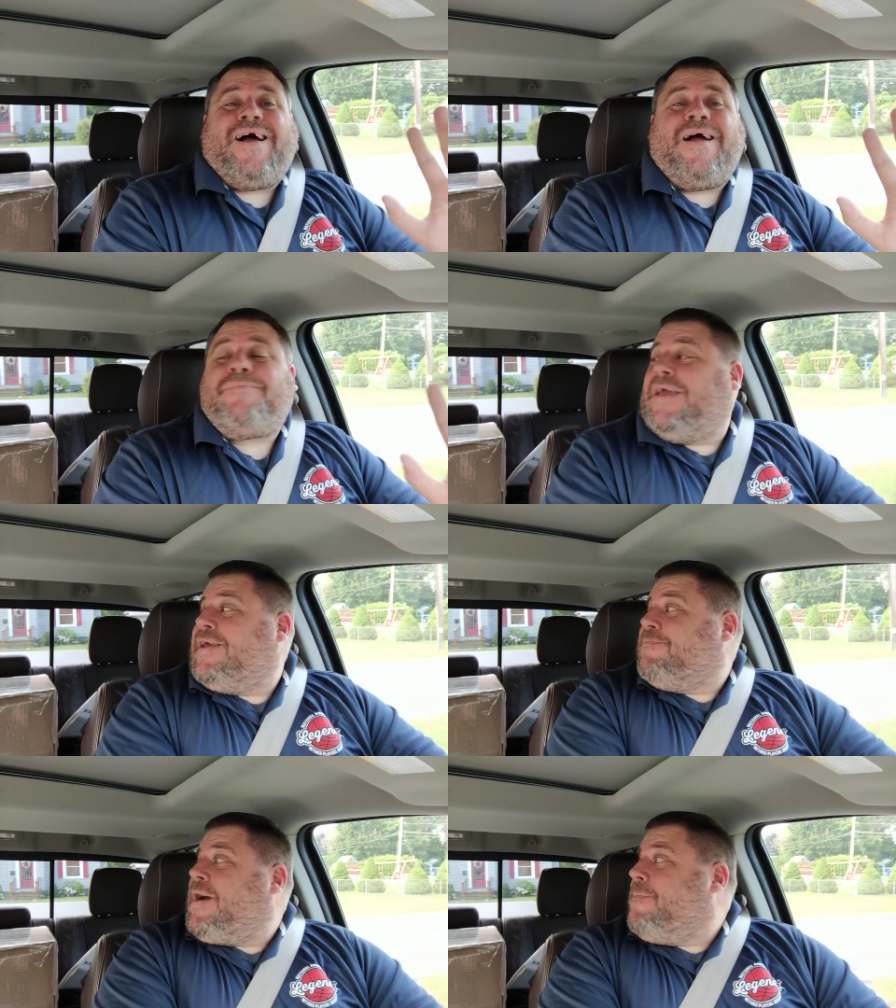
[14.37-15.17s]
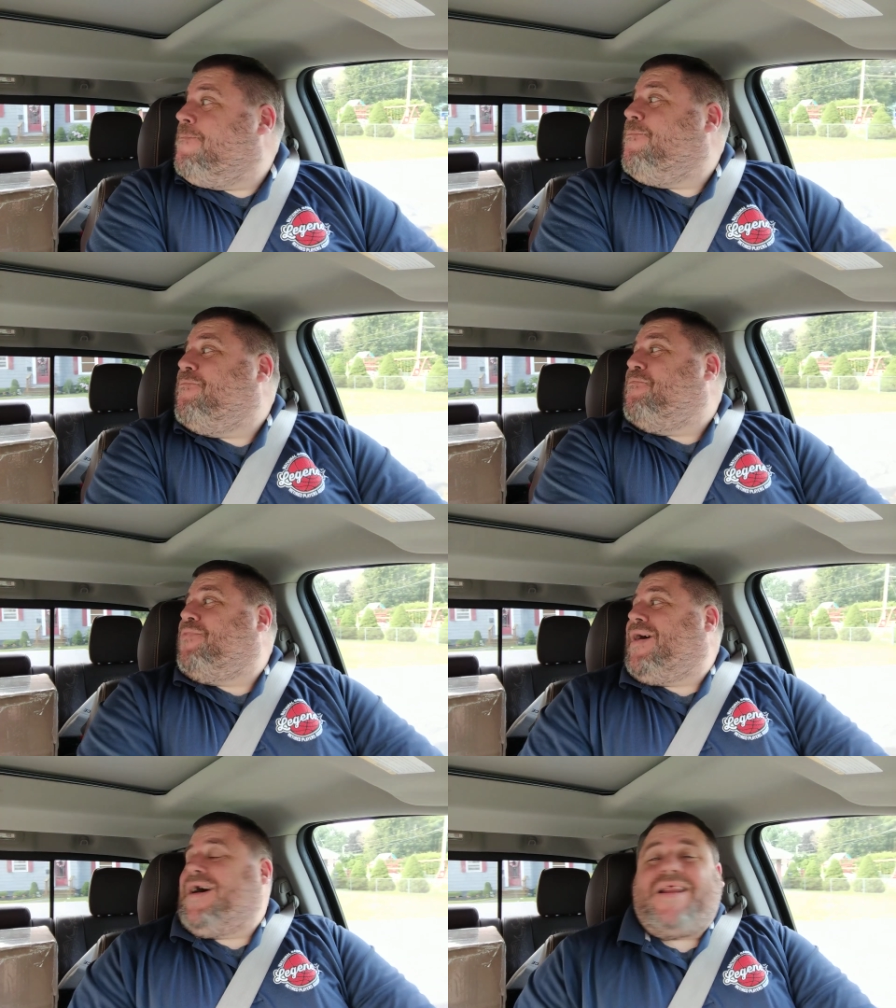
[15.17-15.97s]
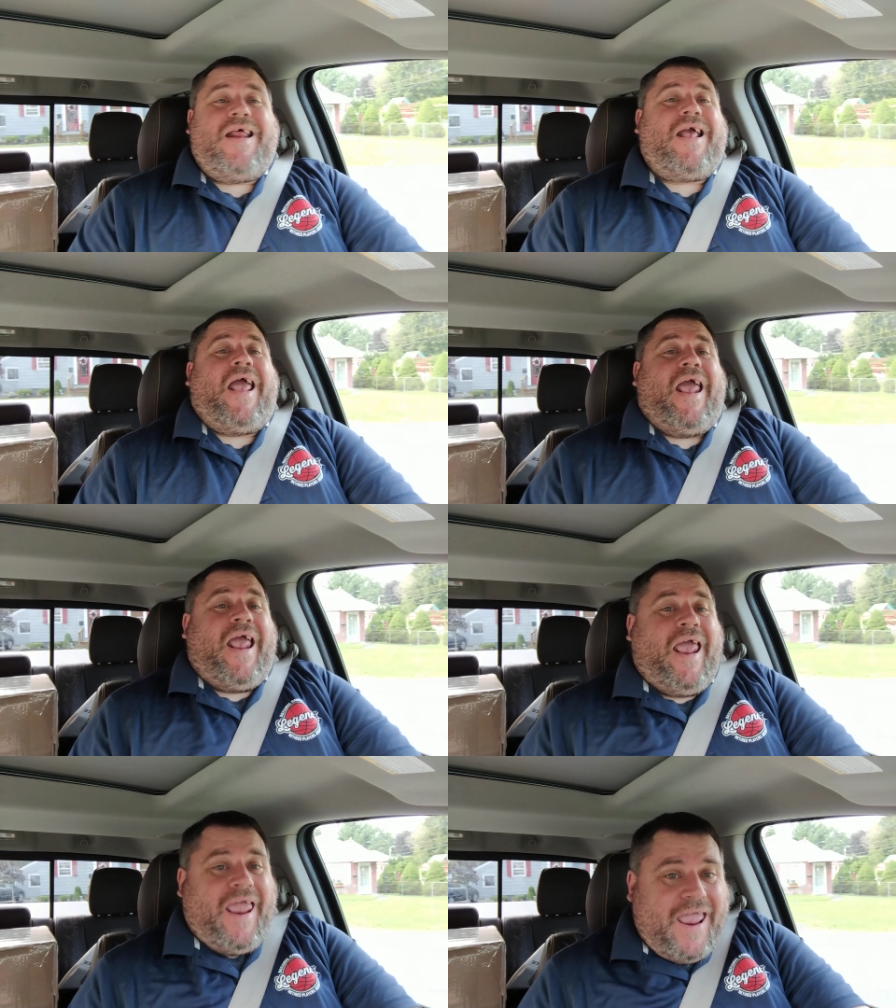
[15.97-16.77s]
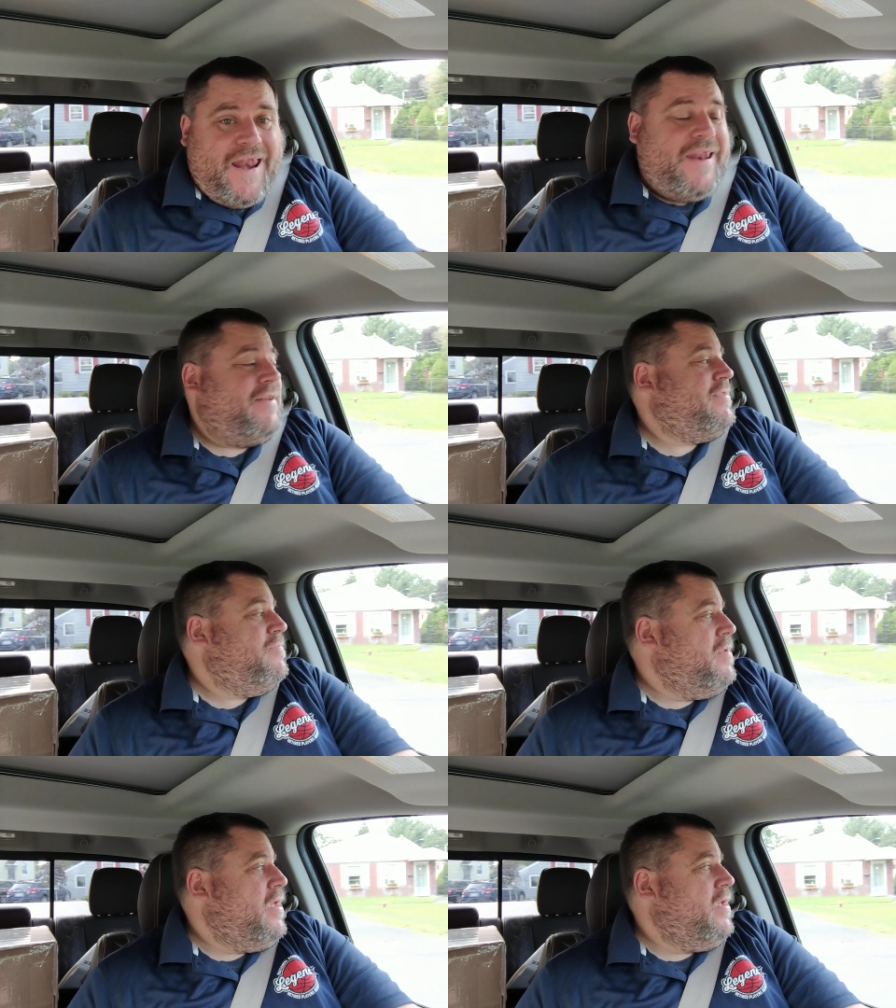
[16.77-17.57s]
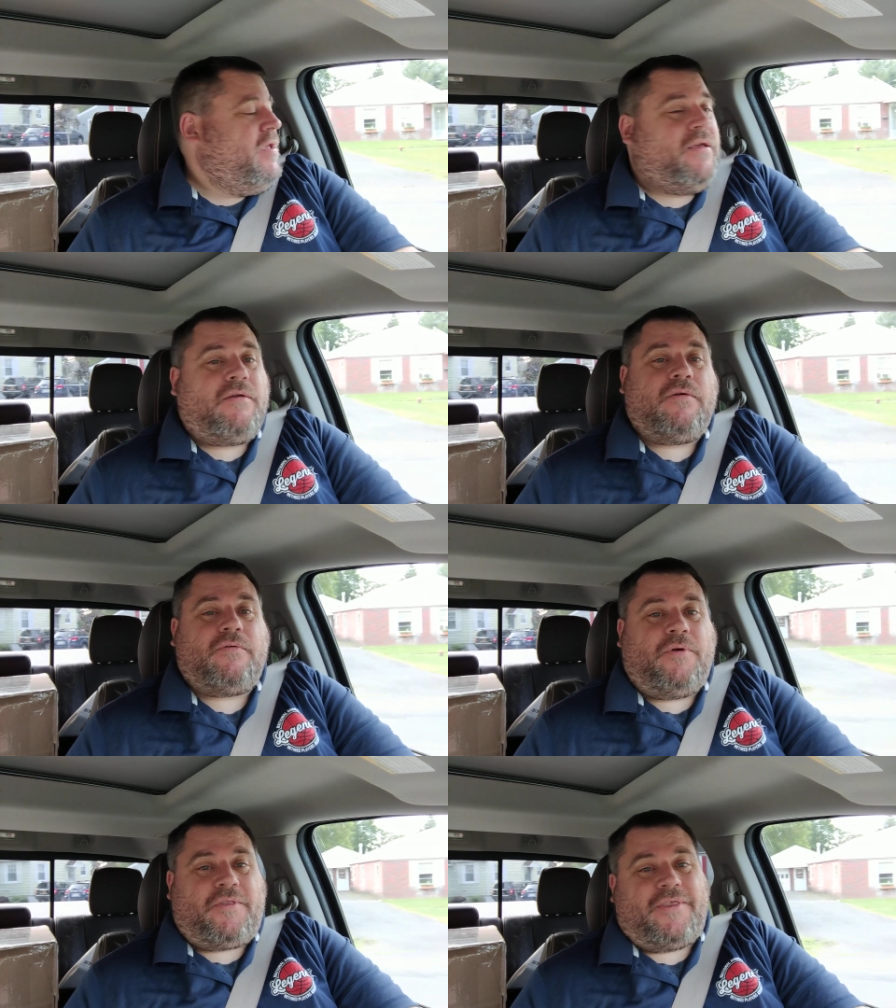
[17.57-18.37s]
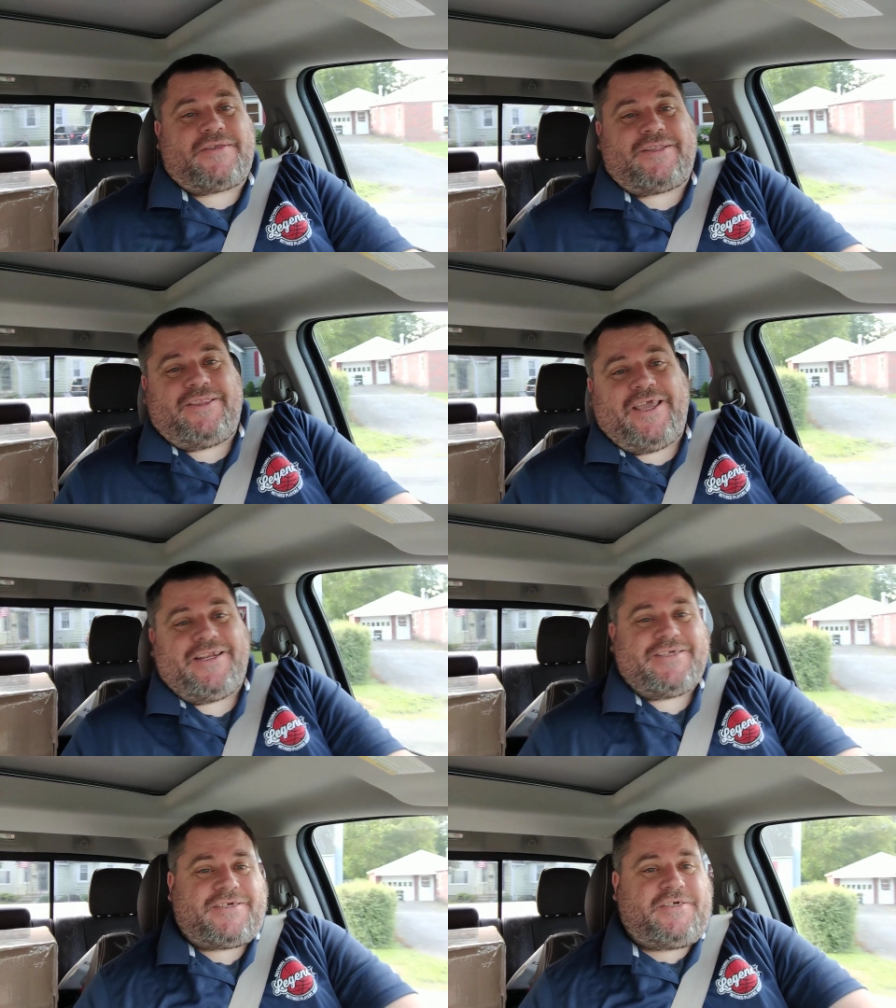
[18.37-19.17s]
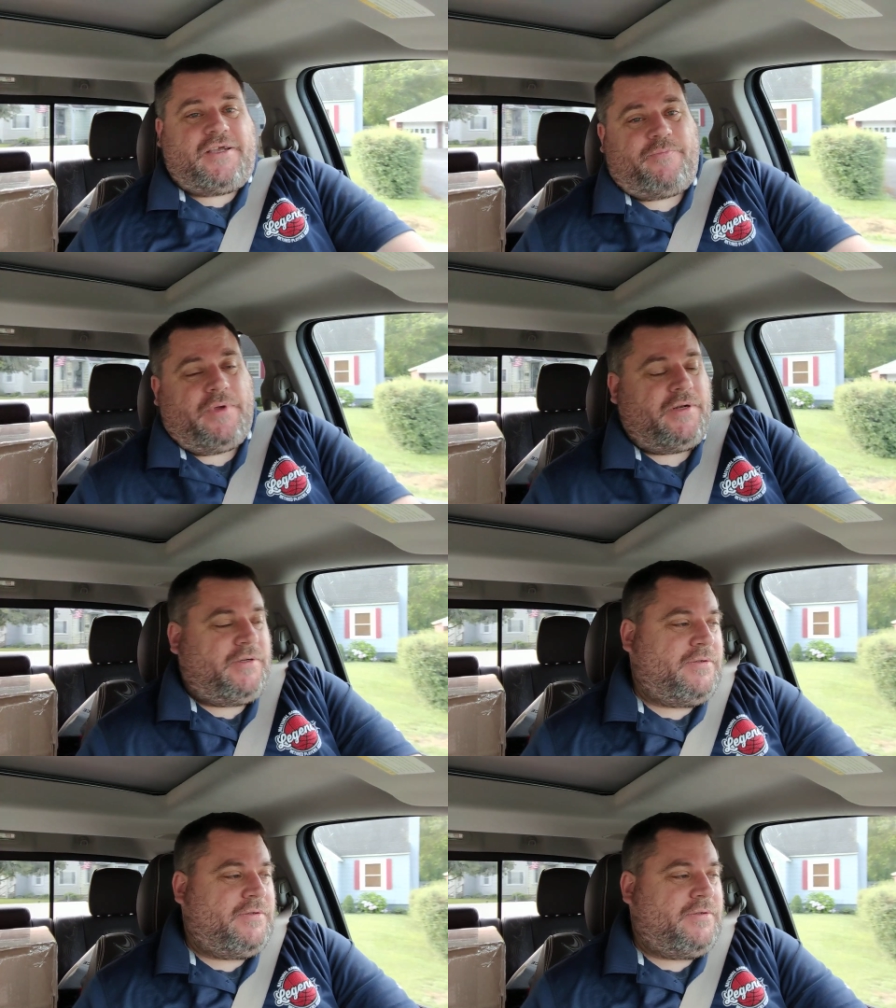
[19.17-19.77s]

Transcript: I'm getting my butt handed to me with this latest shipment.